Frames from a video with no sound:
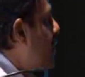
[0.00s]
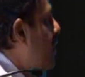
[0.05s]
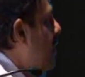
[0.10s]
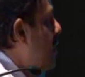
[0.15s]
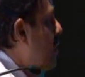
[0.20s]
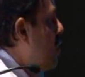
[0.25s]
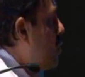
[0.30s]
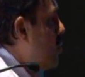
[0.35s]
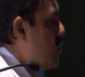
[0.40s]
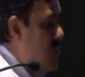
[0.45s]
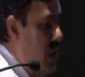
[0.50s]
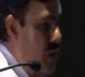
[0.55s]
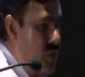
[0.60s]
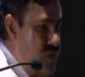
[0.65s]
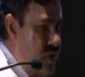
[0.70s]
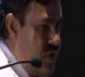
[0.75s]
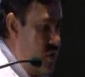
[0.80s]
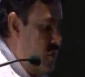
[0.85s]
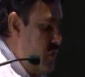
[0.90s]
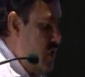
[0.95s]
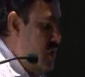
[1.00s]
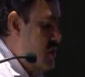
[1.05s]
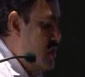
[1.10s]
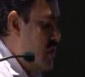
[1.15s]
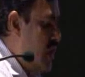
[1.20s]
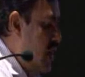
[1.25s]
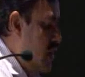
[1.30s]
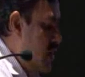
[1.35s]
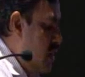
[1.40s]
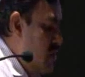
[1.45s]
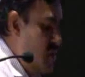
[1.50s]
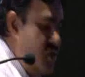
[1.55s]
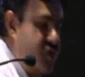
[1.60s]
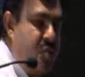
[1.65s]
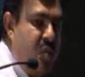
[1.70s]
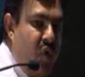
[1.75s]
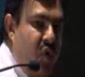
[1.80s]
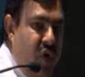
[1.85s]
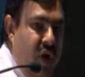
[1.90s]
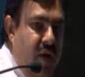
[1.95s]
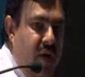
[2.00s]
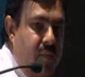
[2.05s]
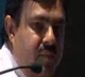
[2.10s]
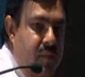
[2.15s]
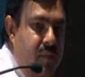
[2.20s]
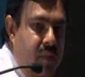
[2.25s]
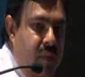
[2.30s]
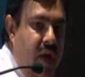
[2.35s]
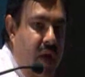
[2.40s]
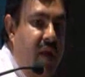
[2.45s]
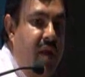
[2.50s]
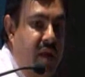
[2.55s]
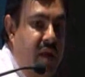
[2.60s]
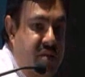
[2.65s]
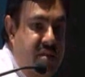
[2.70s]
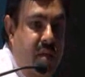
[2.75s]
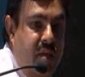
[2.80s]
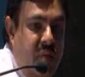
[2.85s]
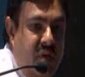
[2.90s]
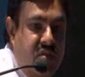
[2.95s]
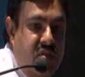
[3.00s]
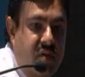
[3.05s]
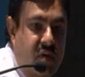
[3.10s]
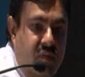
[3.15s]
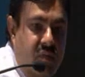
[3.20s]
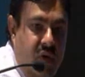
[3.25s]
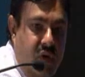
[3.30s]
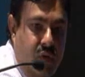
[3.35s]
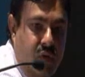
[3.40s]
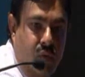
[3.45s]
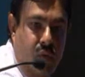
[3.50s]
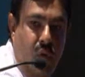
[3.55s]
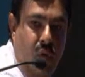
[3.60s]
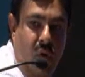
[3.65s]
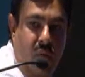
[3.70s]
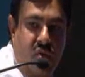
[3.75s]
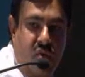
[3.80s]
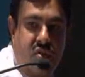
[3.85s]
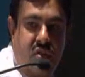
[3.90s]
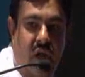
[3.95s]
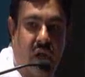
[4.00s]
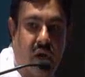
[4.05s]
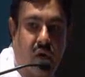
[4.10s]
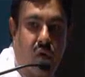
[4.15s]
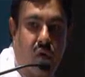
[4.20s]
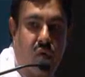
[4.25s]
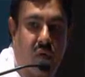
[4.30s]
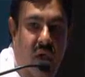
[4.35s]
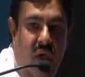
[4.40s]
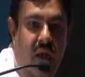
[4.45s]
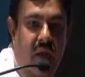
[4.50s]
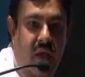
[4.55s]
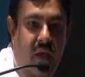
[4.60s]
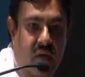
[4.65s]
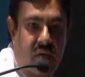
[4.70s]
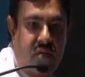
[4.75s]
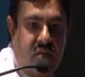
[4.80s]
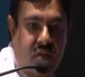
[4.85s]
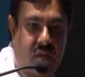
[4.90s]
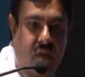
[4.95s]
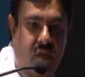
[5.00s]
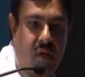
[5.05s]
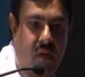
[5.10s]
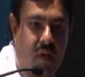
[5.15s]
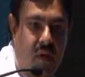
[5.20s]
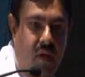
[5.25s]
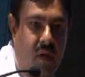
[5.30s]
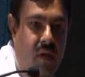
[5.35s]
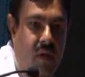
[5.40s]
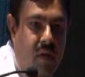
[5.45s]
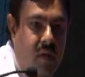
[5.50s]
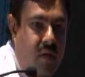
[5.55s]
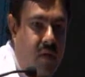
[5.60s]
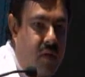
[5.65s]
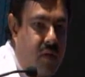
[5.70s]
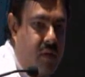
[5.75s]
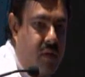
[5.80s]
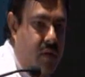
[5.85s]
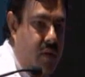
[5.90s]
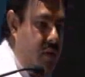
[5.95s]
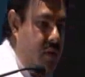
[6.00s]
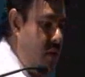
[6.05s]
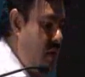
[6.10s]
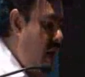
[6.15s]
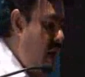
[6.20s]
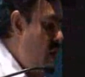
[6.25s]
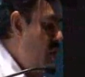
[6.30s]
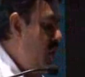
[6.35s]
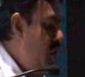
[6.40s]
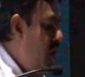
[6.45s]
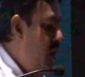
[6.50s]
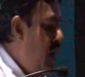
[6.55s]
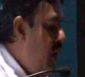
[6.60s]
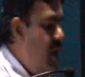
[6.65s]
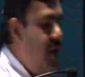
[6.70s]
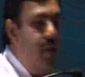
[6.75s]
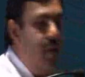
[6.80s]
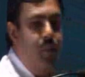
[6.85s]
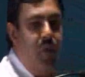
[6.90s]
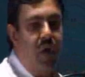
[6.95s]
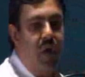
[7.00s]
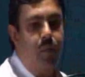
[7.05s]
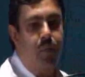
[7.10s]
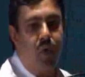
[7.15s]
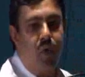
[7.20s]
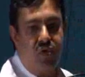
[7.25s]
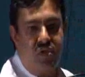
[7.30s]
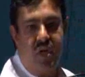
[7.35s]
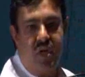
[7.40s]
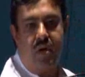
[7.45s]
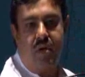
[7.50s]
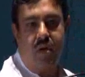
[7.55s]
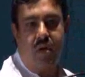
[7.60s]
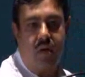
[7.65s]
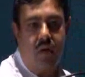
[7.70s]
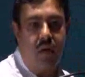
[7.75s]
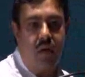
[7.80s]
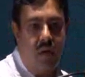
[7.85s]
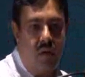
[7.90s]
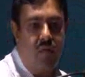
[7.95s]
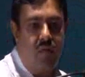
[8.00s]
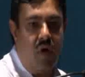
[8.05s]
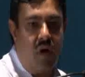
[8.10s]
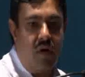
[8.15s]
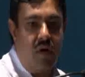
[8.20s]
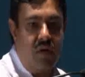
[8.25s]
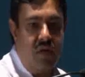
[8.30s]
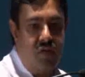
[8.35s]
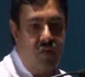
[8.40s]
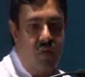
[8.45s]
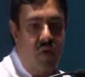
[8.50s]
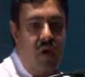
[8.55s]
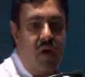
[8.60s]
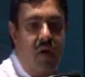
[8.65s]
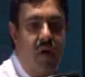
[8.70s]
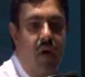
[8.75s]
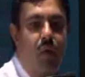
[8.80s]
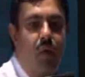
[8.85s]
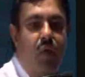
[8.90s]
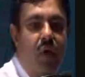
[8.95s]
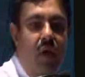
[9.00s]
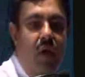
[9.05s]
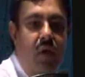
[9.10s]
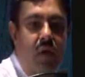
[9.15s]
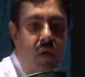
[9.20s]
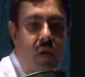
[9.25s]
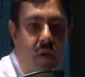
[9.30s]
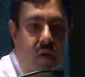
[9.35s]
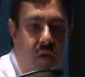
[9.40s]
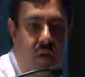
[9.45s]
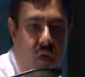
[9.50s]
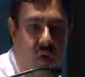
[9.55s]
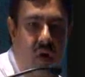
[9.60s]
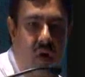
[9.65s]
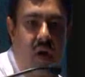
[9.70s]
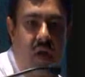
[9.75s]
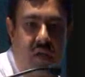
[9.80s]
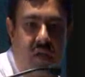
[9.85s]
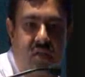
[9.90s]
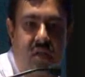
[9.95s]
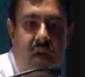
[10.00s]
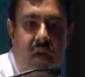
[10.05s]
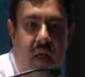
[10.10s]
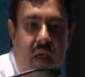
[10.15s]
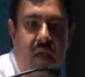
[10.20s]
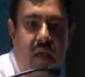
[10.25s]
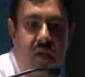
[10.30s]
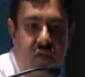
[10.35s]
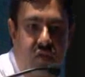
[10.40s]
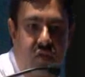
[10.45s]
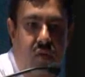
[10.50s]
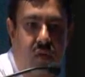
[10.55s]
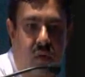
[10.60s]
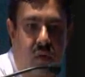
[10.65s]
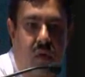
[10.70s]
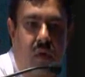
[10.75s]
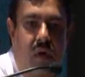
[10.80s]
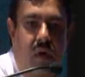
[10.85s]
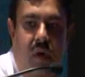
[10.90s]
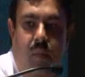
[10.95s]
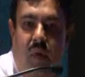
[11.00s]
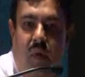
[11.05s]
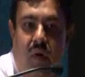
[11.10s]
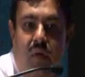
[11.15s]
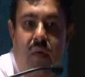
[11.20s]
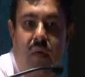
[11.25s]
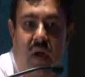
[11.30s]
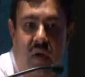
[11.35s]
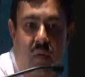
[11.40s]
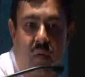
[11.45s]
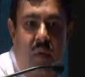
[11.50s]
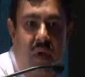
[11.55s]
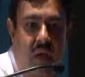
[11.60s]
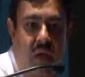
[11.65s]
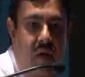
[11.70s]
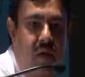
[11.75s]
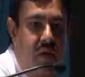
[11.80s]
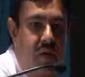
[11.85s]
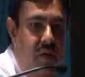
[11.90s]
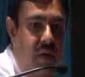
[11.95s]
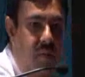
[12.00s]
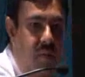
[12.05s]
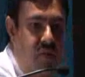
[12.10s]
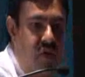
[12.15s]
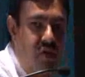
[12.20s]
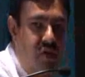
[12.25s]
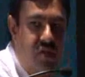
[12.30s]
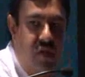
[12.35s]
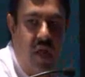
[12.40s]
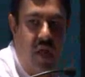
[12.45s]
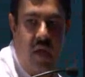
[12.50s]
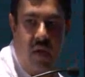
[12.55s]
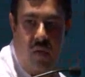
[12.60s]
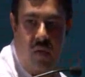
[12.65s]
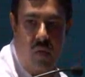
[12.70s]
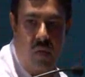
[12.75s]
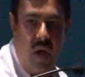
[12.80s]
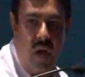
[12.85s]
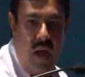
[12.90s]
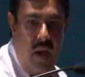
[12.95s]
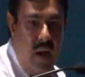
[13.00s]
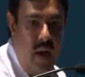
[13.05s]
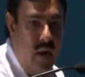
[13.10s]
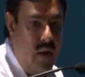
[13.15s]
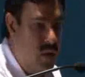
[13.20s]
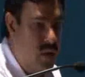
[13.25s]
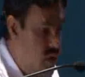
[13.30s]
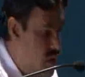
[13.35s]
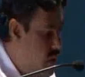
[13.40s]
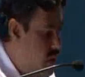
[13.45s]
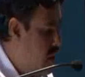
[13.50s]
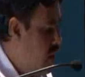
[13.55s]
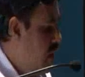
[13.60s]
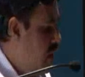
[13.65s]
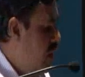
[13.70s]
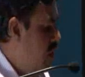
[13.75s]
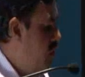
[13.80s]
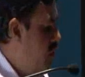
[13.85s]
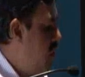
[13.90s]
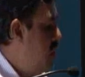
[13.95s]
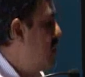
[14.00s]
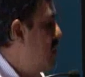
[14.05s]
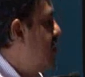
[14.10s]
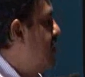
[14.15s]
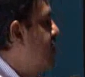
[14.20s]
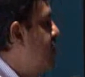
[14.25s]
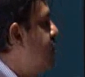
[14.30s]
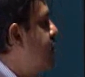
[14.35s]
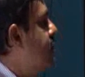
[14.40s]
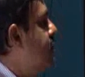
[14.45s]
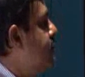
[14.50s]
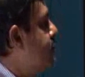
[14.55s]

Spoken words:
in 2000 we started this program, and as I mentioned, we took almost 10 to 12 years. How a big project is worked out in organization like ISRO or Department of Atomic Energy. I'm just trying to highlight that features.